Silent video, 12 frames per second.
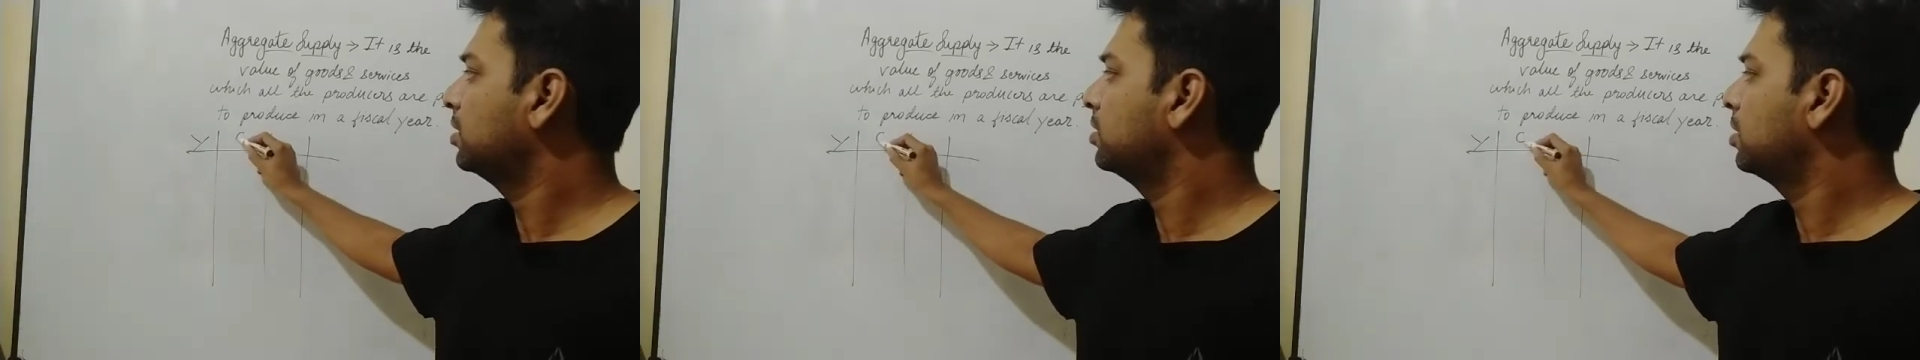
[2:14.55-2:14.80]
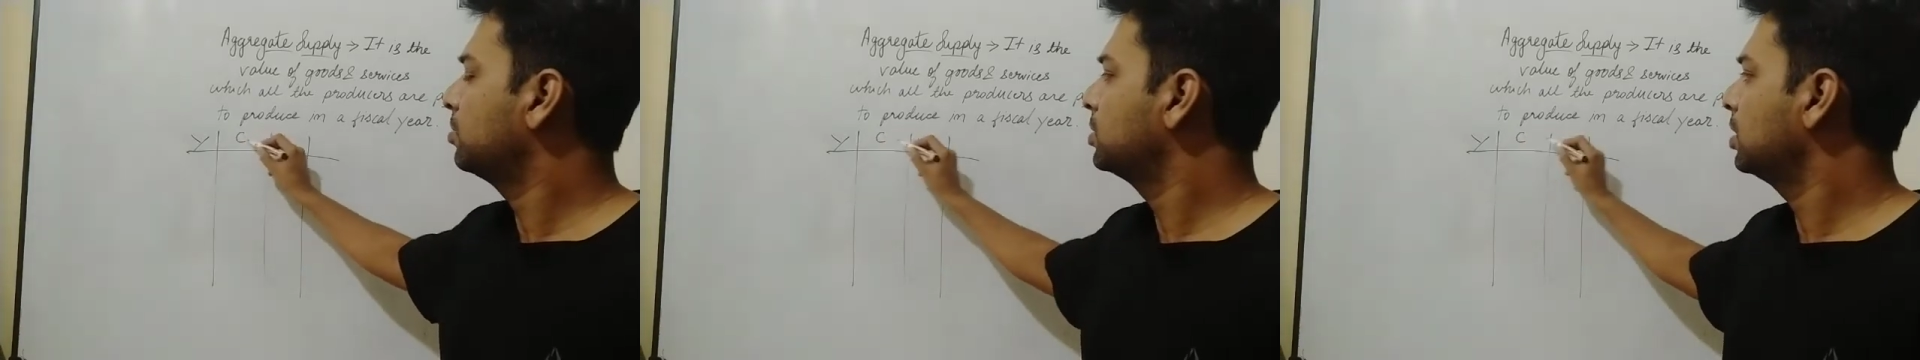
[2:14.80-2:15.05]

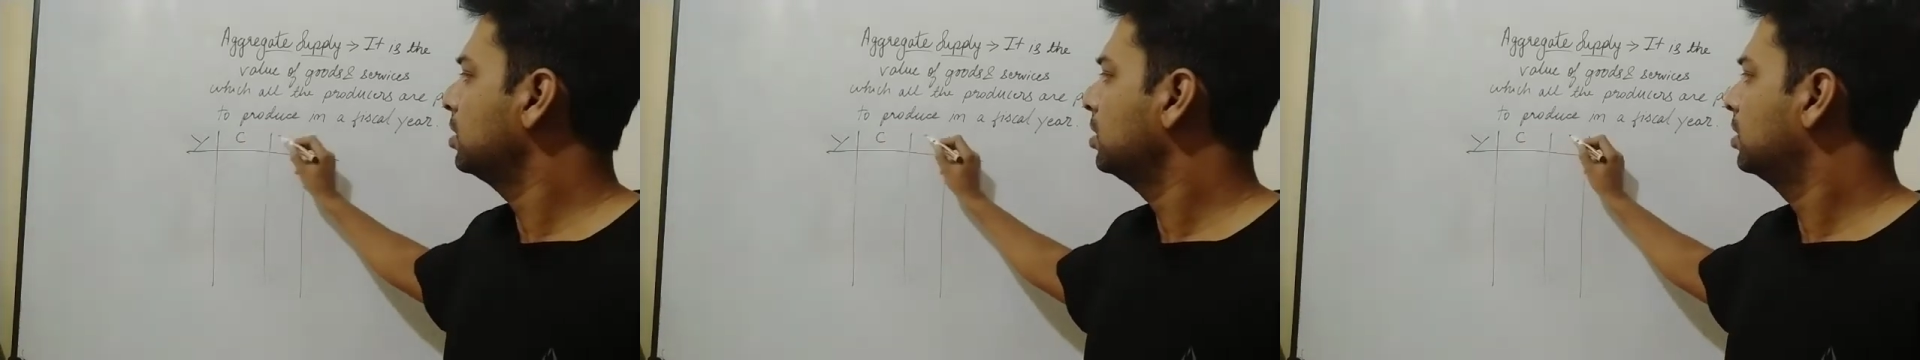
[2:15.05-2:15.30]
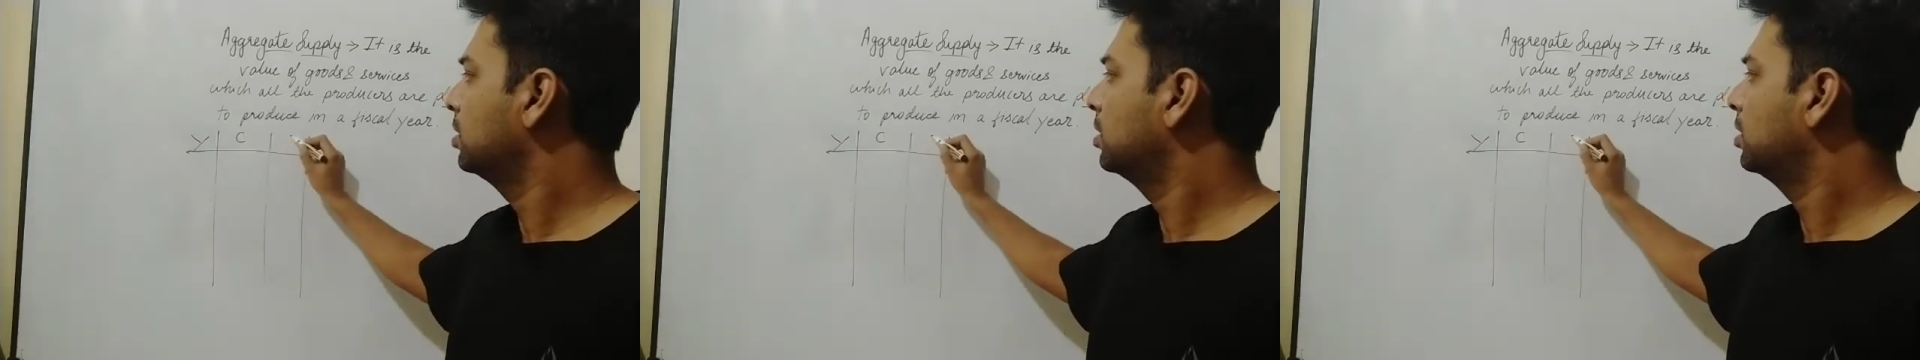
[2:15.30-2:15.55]
consumption,
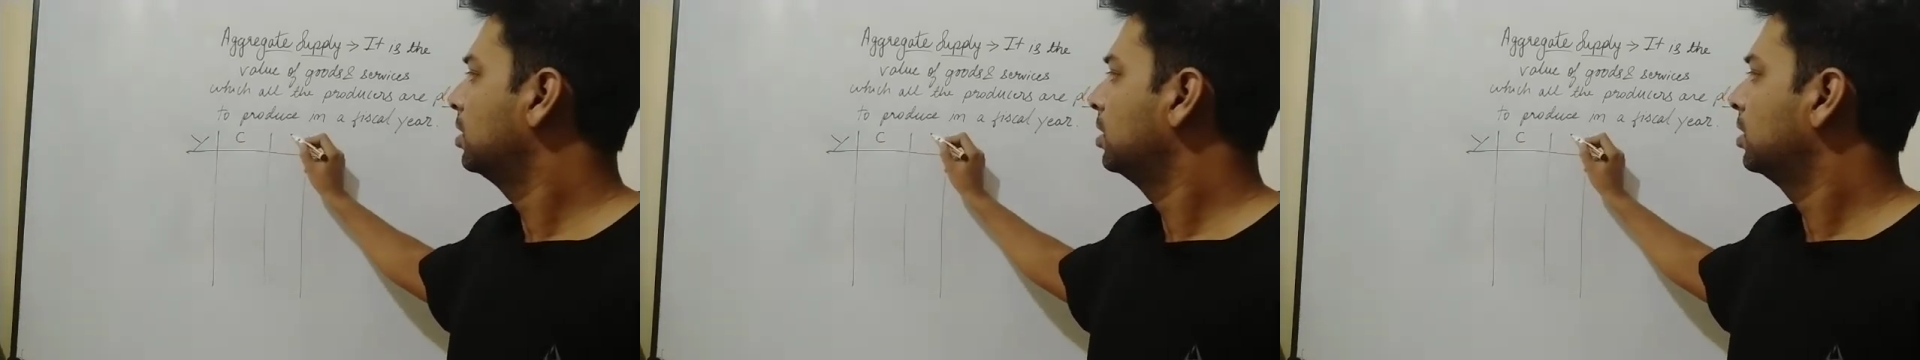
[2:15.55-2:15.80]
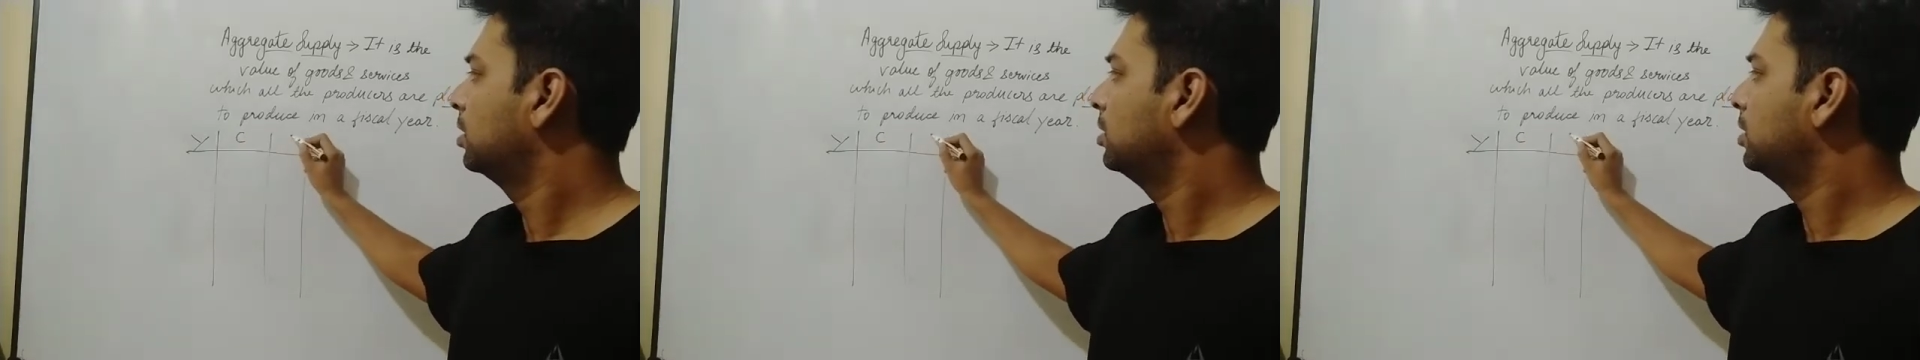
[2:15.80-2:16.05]

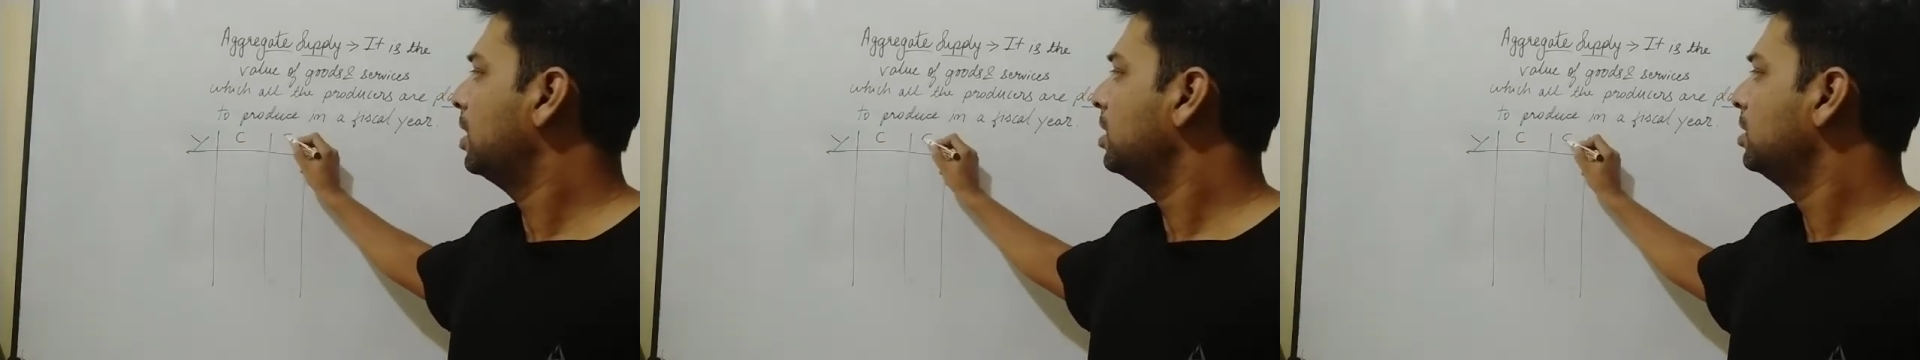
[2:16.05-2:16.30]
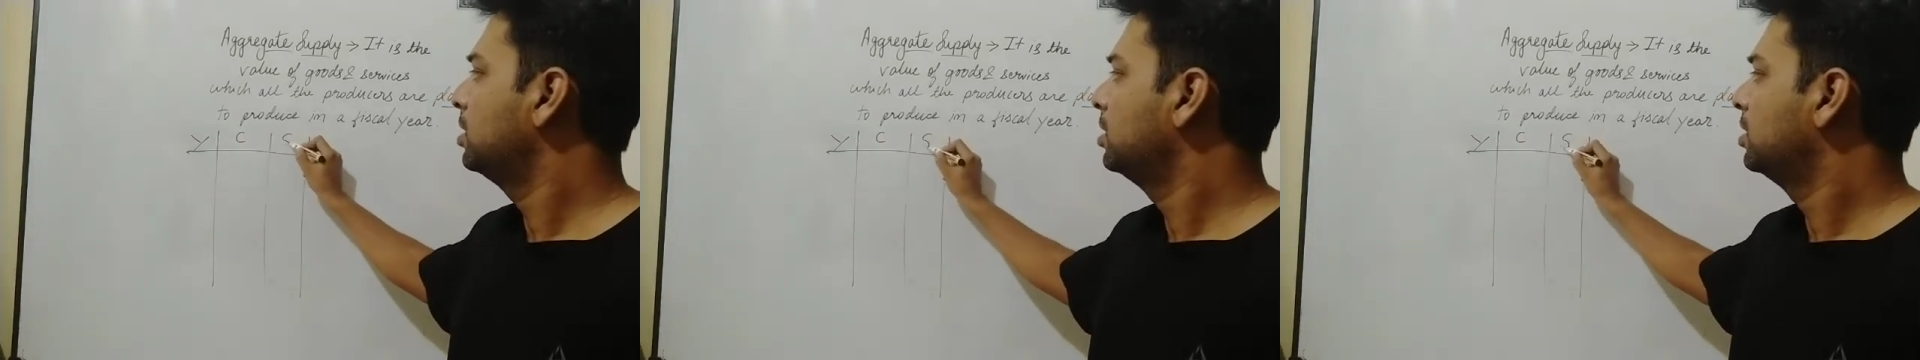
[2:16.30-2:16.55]

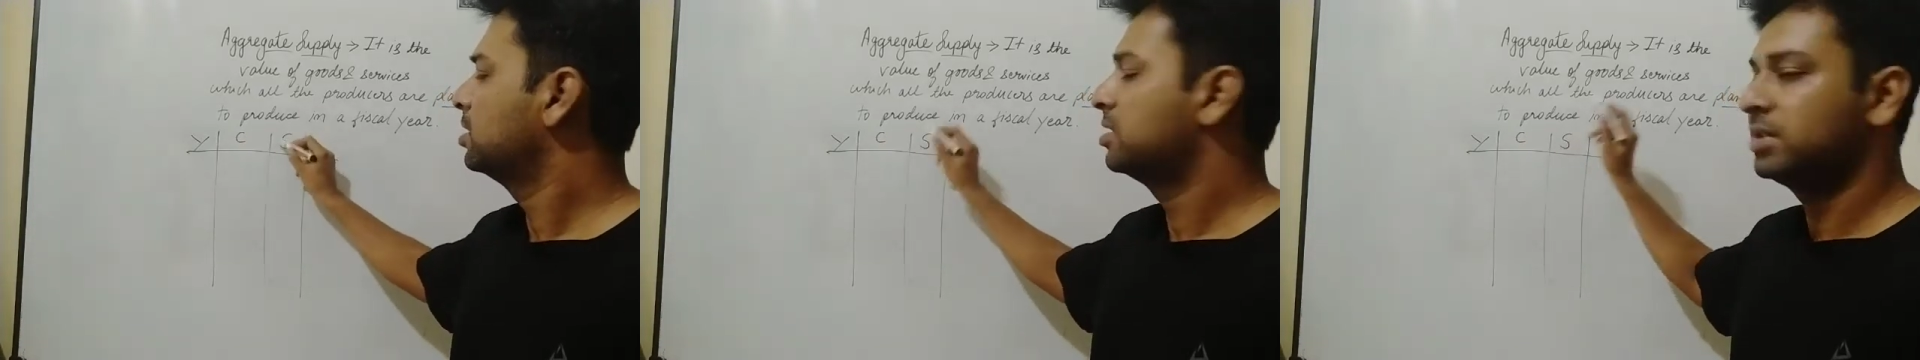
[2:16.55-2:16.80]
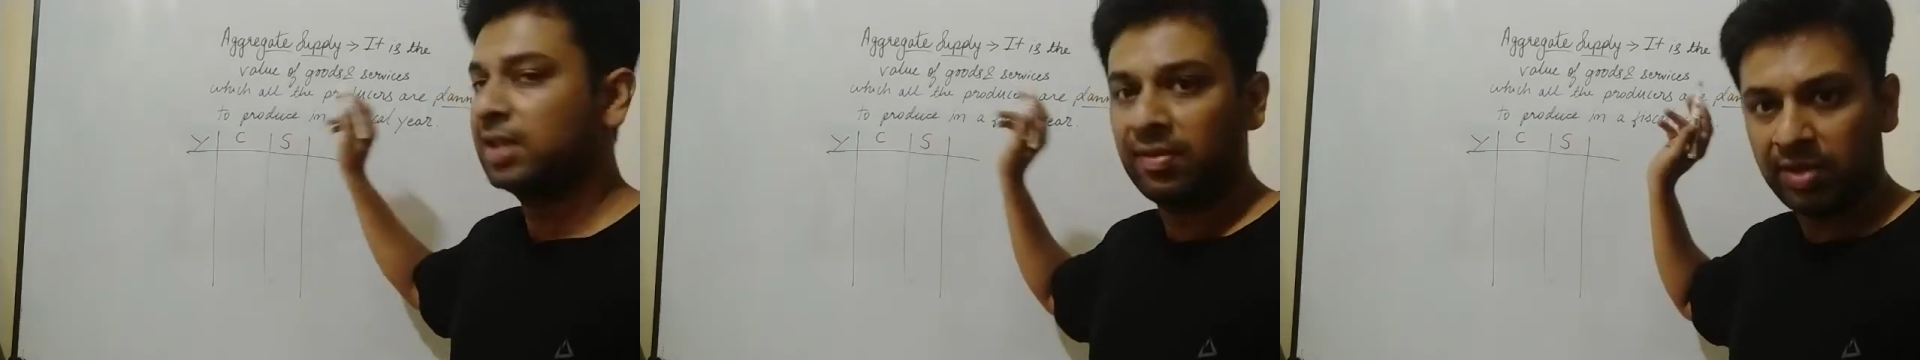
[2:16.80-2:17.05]
then
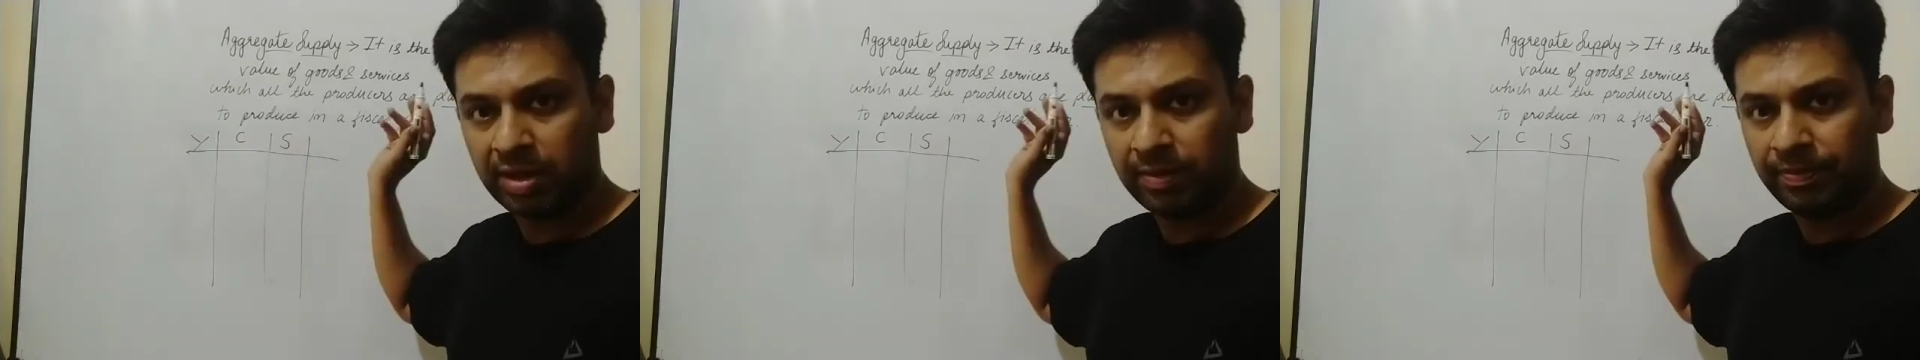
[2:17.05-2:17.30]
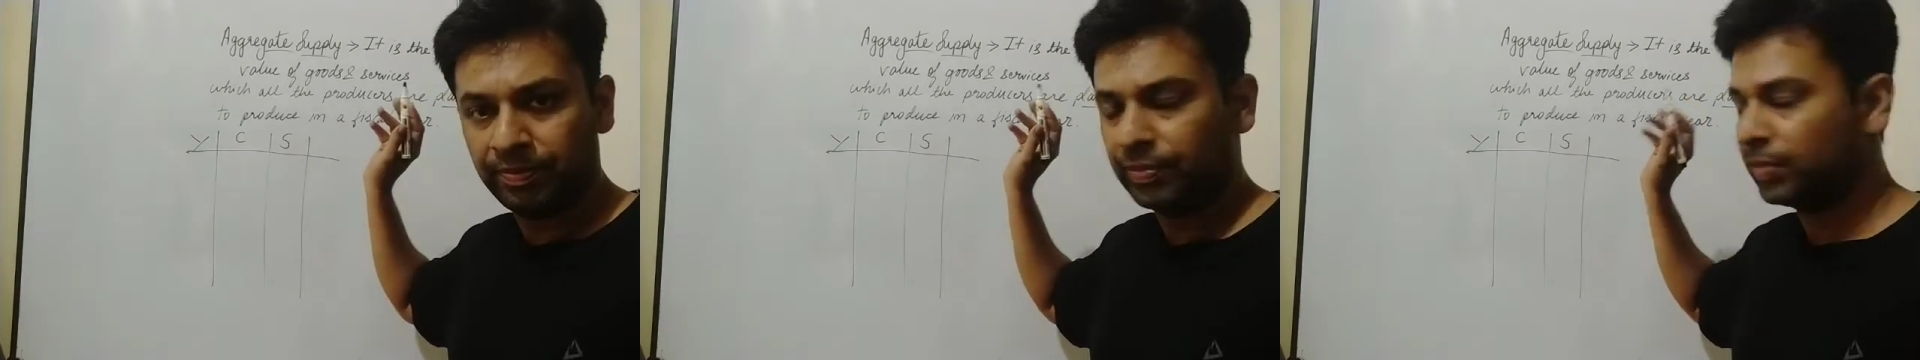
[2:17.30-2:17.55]
saving.